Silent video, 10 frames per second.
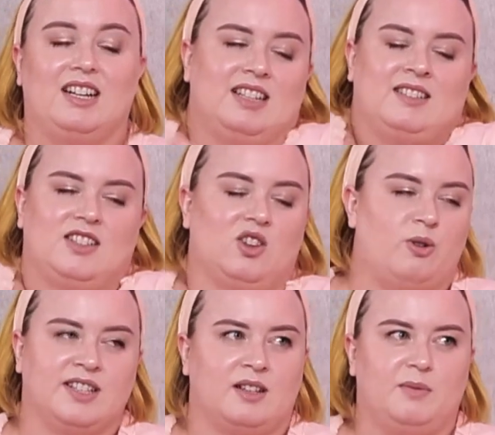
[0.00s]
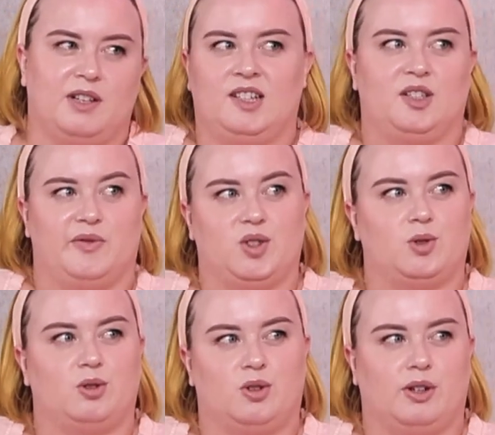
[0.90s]
It's always going to be an
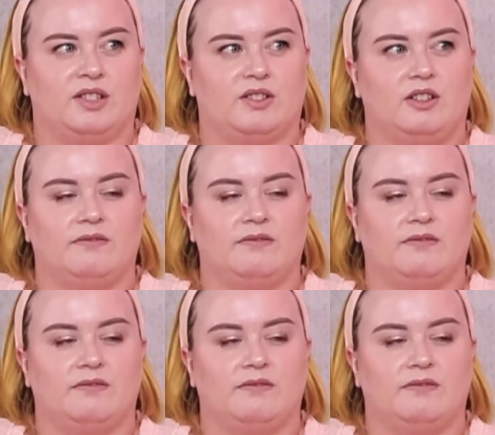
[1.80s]
individual choice though.